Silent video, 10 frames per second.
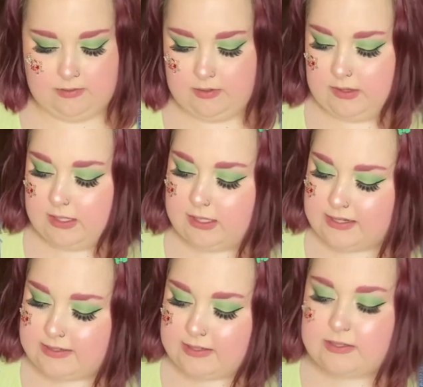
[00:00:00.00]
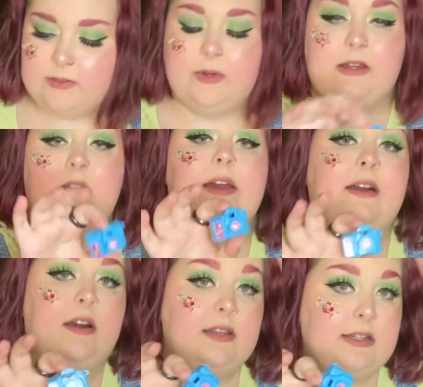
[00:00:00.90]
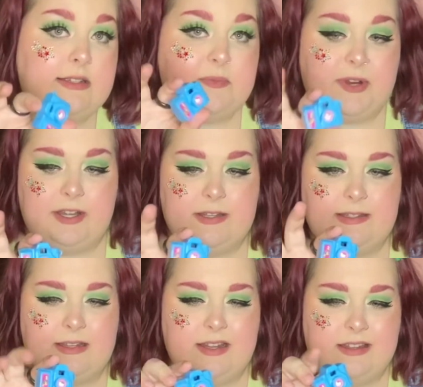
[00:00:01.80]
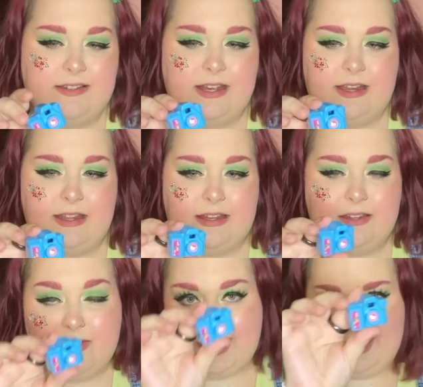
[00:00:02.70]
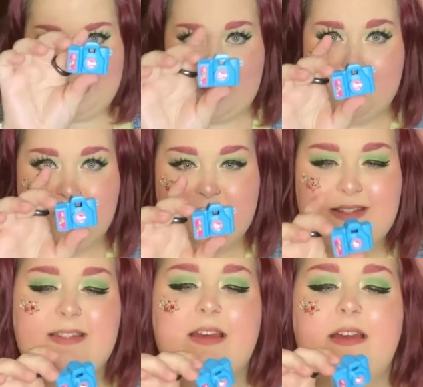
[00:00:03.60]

The easiest one, I got these at Party City. They're tiny Hello Kitty cameras.